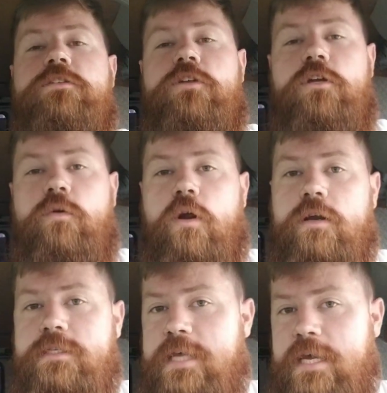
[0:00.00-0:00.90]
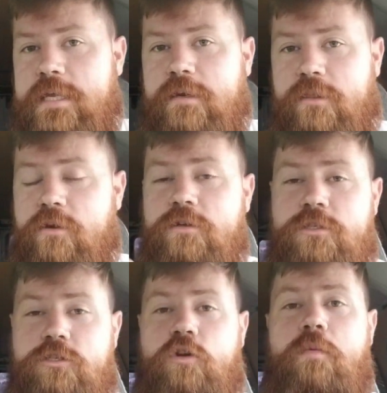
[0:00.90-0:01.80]
are you already taking? There are
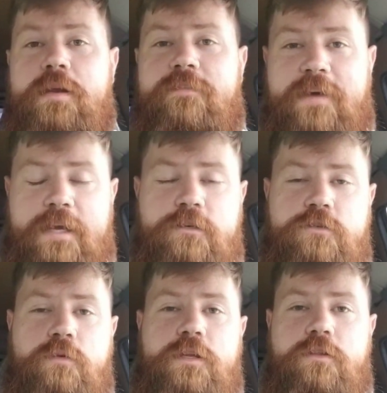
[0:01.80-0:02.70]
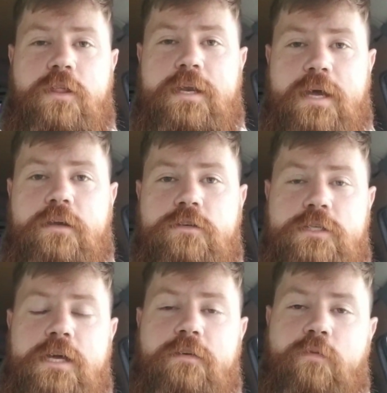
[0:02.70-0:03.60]
so many factors running through that doctor's
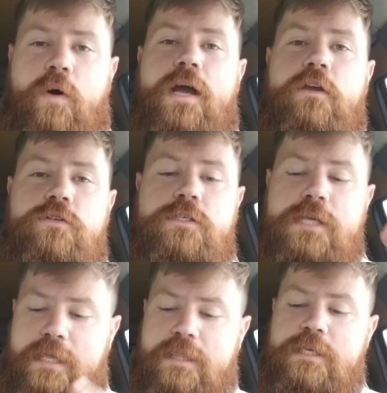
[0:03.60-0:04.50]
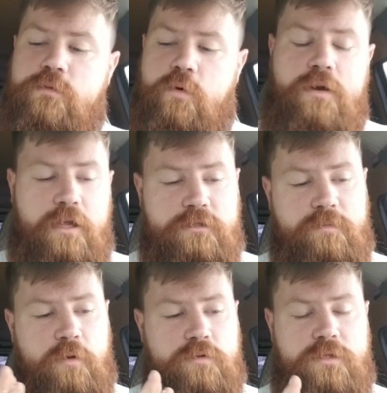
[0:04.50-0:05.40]
head of why you should take this one as
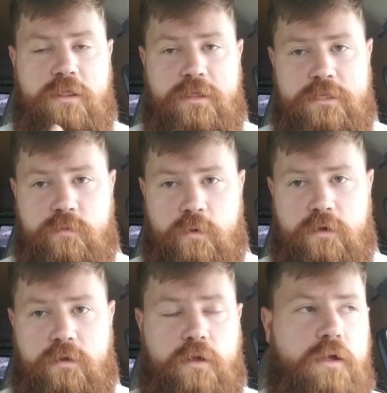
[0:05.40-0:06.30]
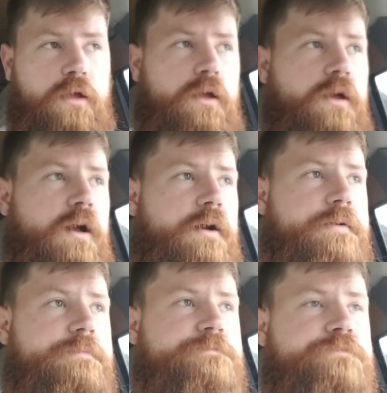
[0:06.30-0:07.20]
opposed to this one.
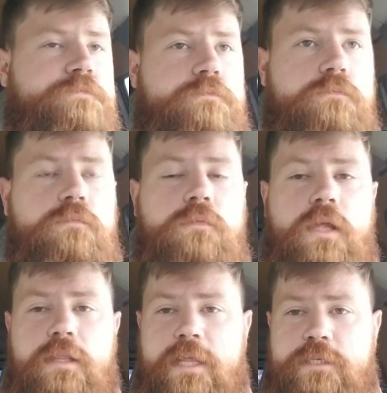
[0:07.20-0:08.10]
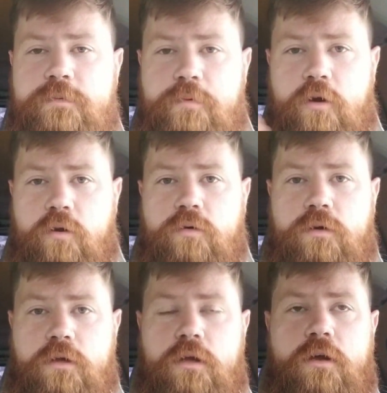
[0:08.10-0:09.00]
Um, Lexapro,
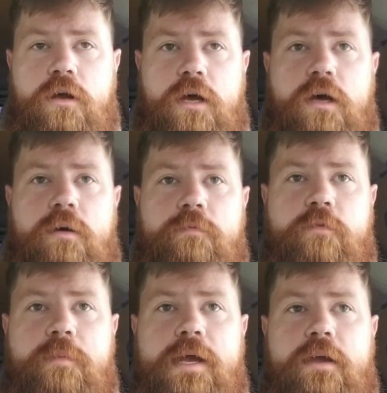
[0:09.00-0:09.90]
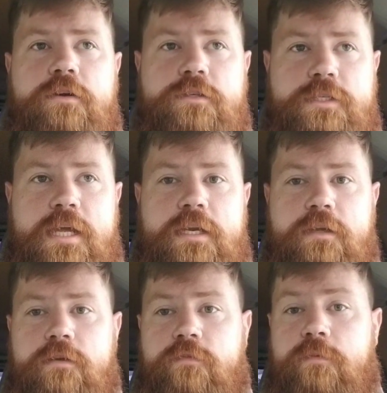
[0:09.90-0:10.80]
um, from my
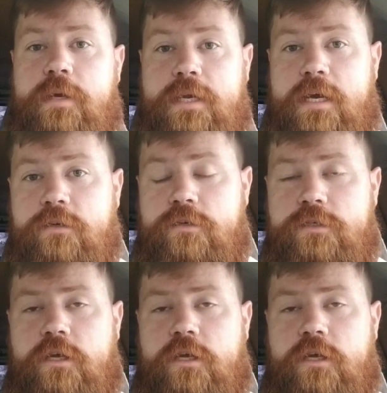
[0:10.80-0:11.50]
understanding, from my doctor